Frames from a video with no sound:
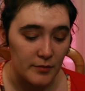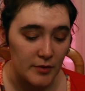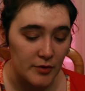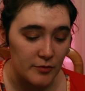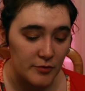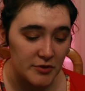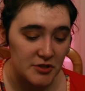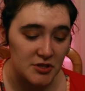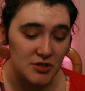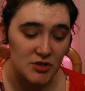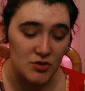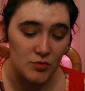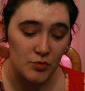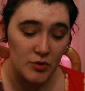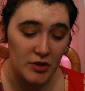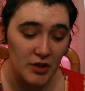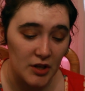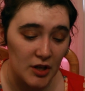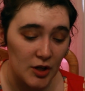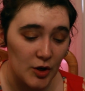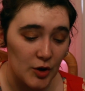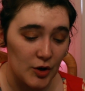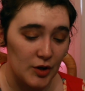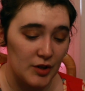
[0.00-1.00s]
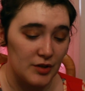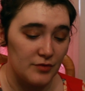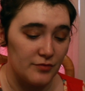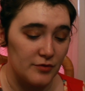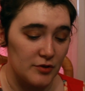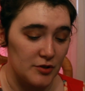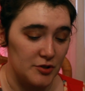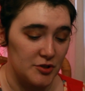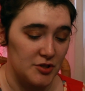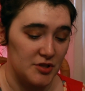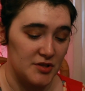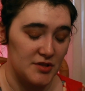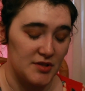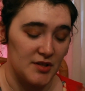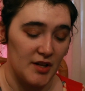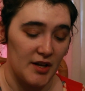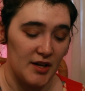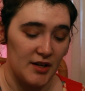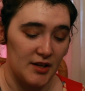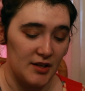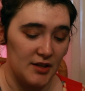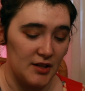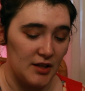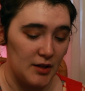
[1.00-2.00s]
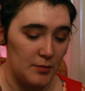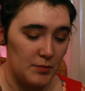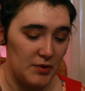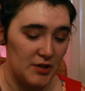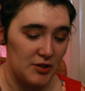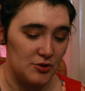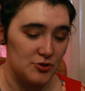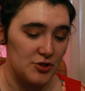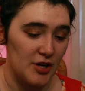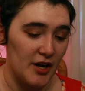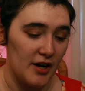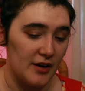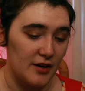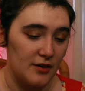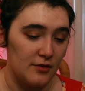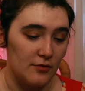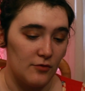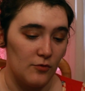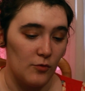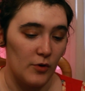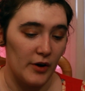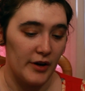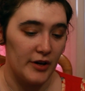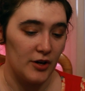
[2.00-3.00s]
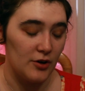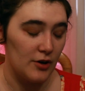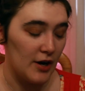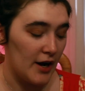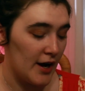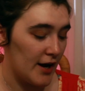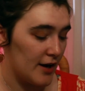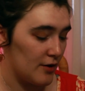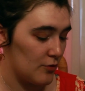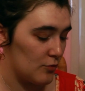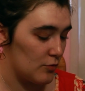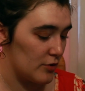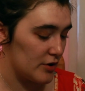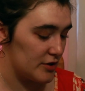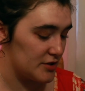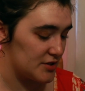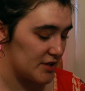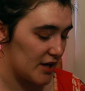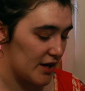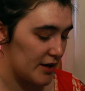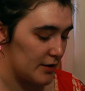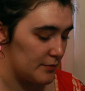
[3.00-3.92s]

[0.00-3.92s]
which is really good for just like keeping track of where you're at, what